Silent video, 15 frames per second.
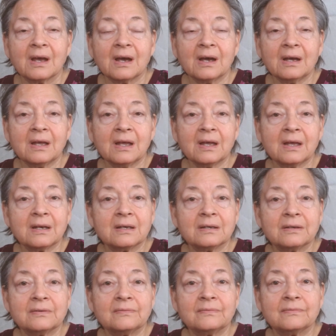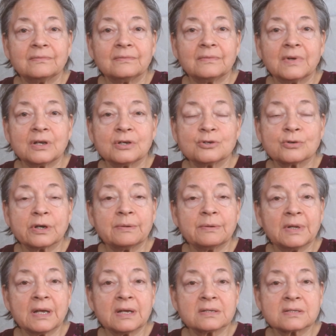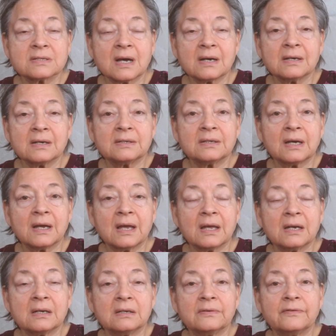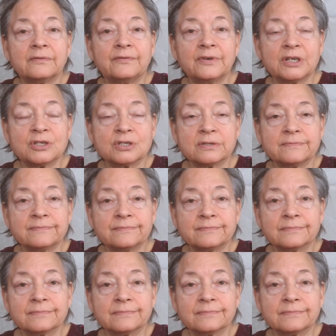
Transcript: I had a dream last night and I had a vision.